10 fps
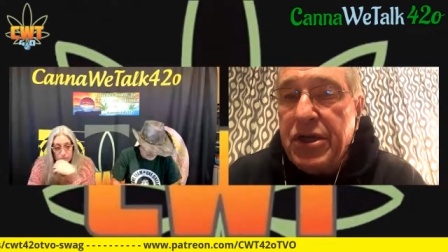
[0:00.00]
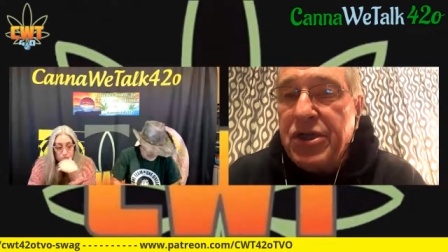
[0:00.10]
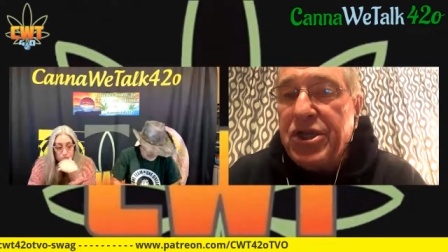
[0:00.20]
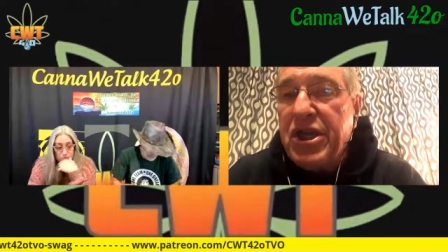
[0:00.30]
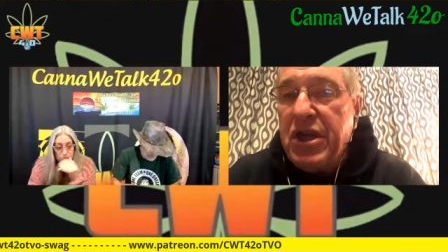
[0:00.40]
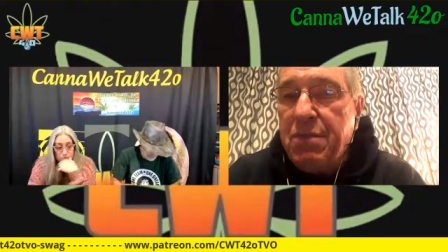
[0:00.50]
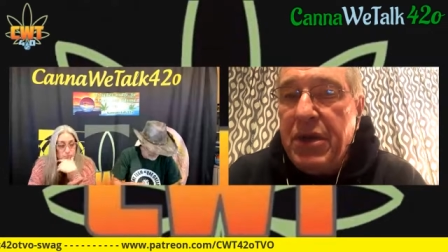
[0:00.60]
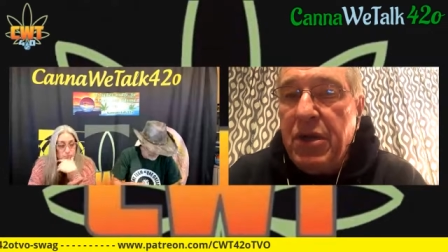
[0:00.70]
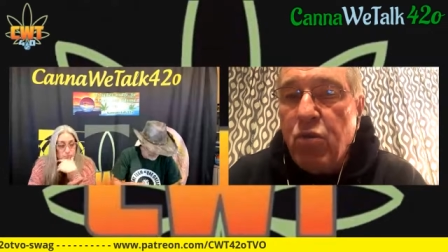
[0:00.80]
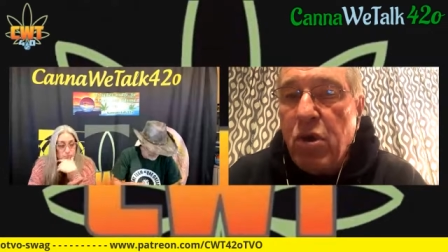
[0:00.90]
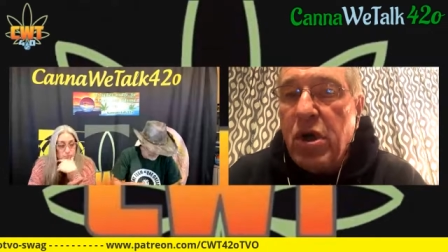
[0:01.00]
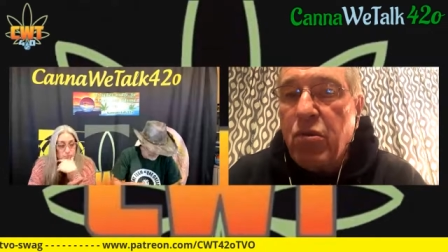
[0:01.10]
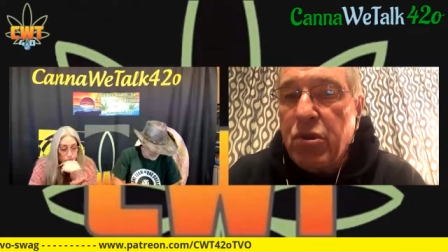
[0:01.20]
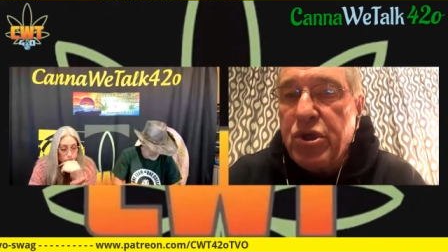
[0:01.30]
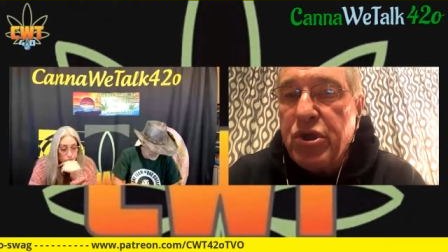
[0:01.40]
CB1
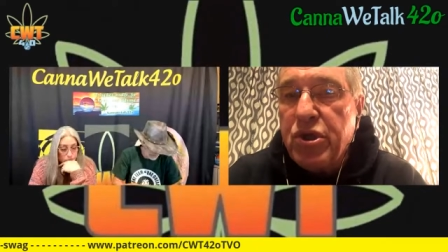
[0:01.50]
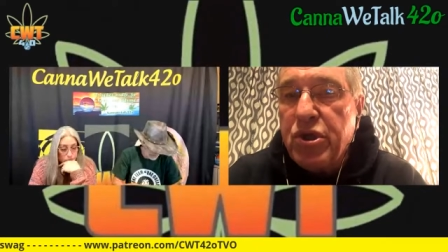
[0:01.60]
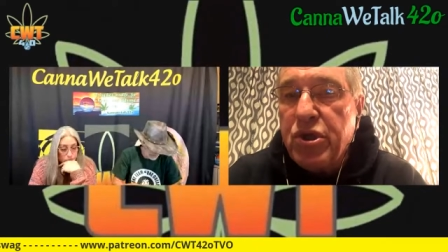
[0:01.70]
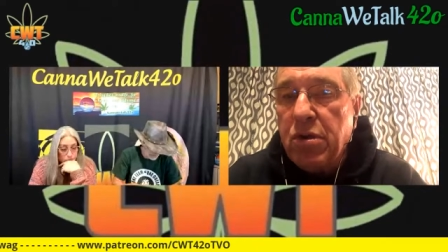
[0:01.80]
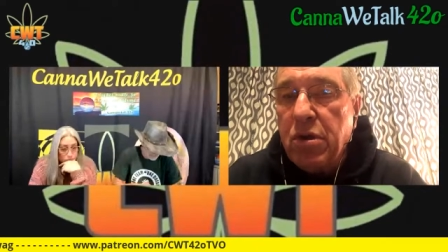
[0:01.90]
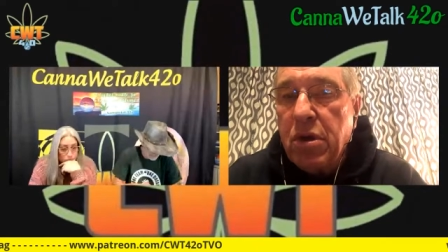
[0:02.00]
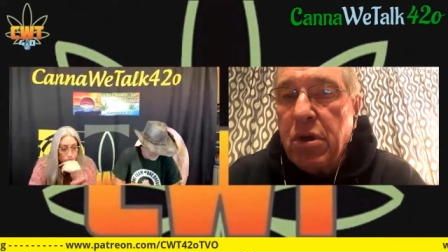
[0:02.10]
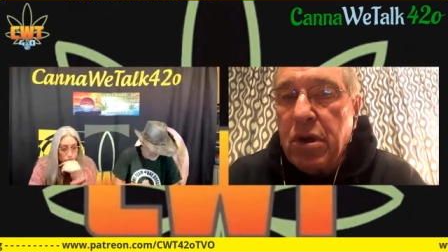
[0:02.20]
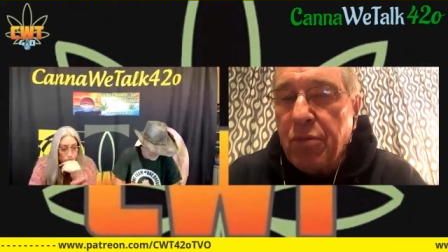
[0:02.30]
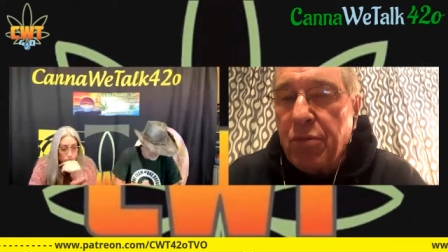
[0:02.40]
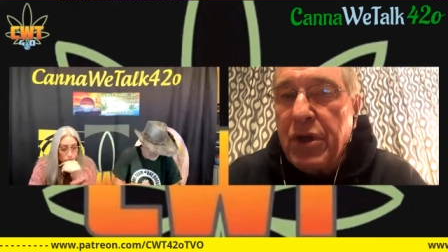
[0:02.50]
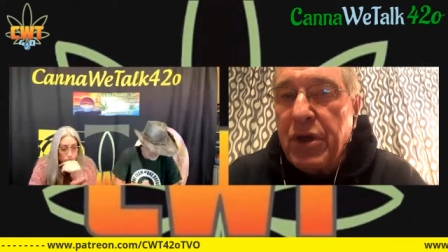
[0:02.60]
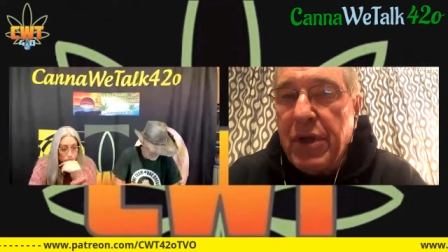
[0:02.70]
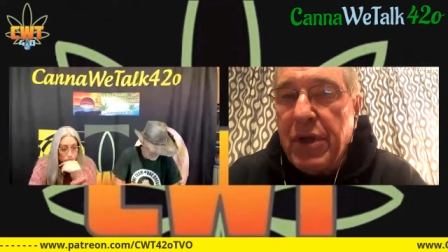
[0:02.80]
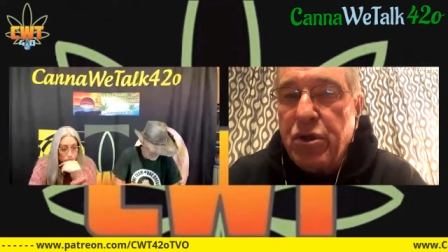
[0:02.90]
receptor,
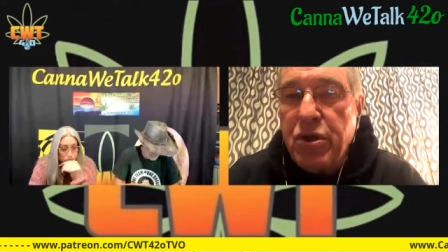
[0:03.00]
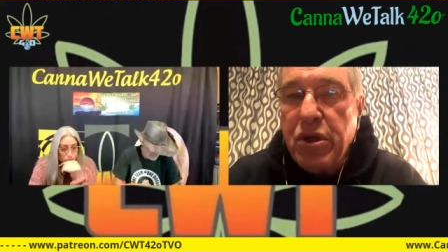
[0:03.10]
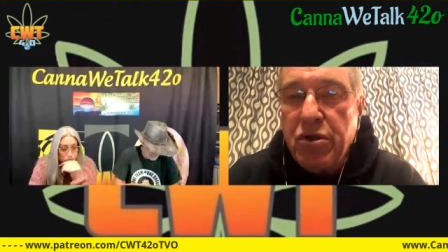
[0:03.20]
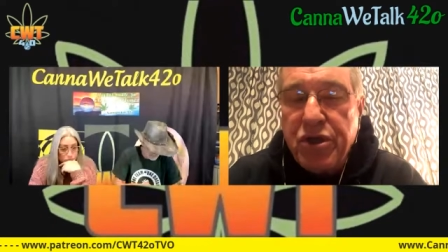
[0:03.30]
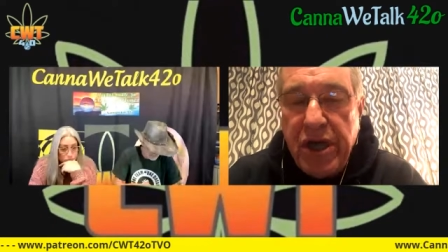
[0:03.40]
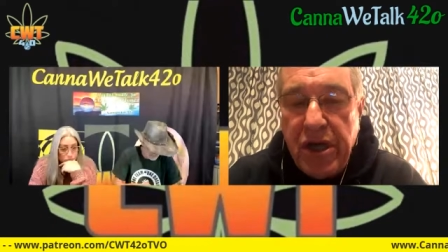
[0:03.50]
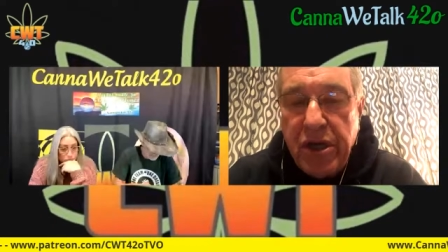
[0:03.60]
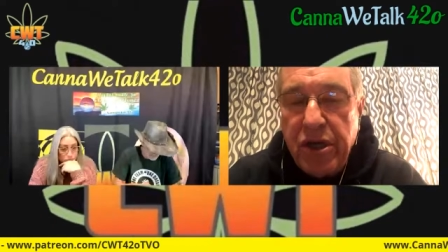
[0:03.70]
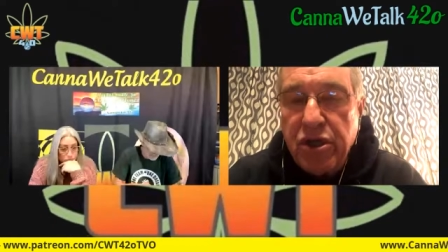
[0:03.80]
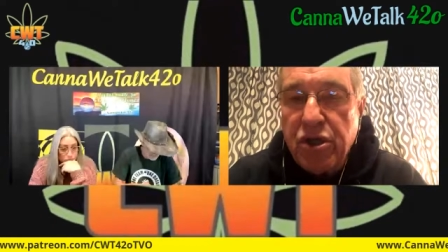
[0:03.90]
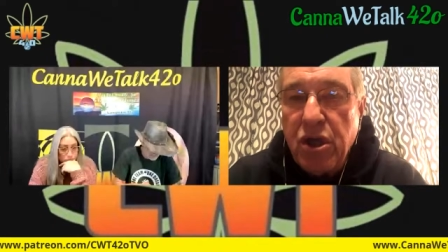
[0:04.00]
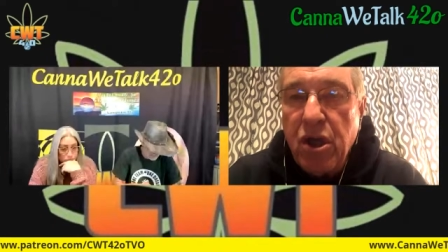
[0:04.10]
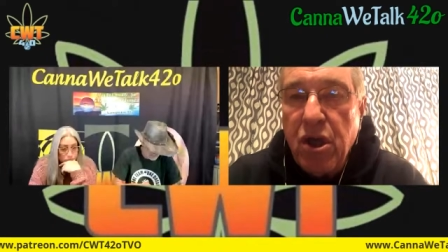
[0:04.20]
make sure you understand this.